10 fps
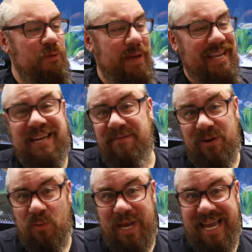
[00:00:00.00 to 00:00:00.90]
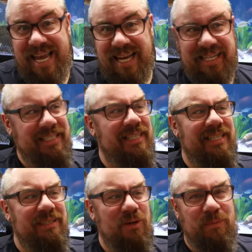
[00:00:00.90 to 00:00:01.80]
We might give it away as
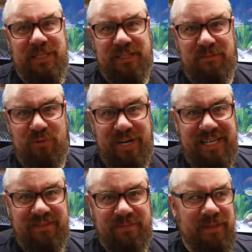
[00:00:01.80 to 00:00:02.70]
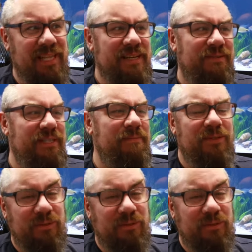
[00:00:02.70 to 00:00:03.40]
a competition prize from the live stream.